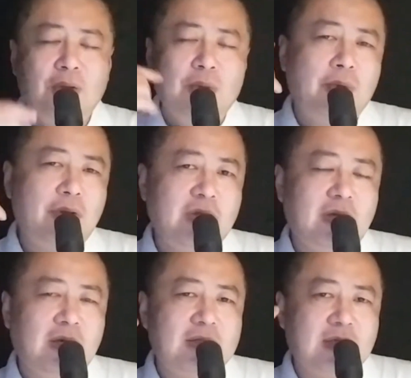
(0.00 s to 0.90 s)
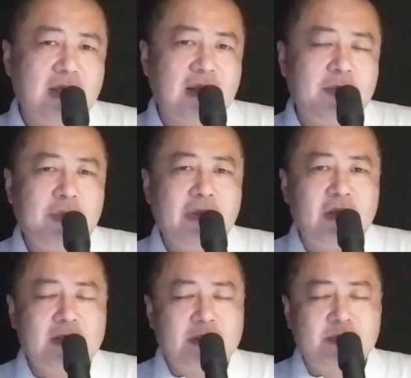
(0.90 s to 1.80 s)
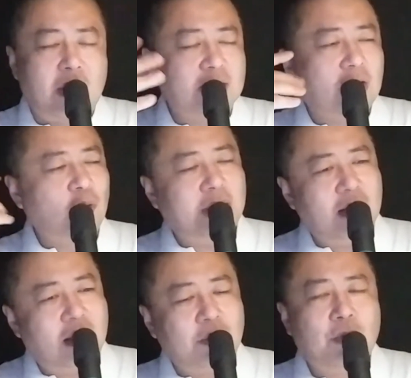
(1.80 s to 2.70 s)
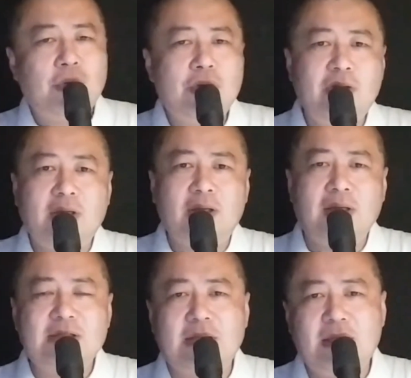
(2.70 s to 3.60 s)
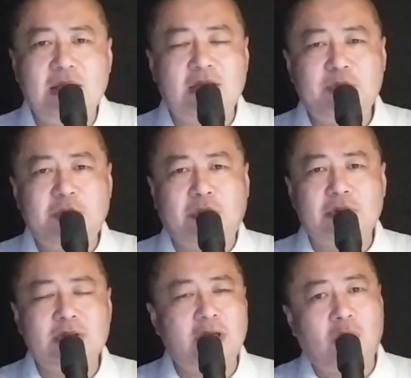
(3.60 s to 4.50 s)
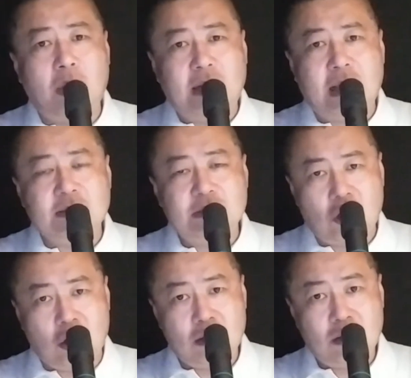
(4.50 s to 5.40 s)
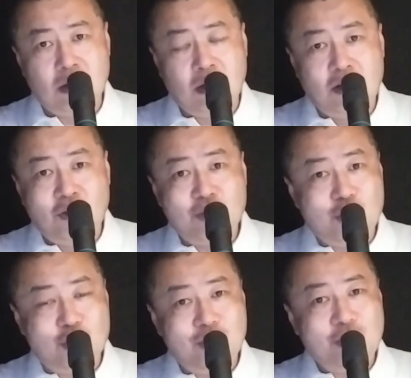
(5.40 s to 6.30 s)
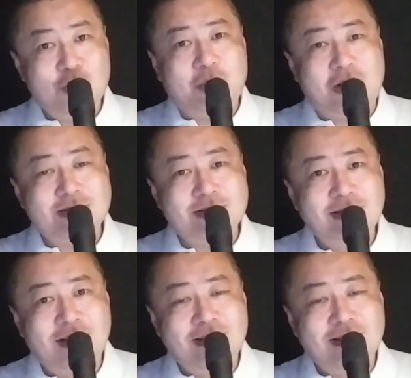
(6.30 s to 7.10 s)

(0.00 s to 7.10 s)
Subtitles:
What do you think is the thing that people think about all day long? What do you think is the thing that's people's number one concern? You the boss?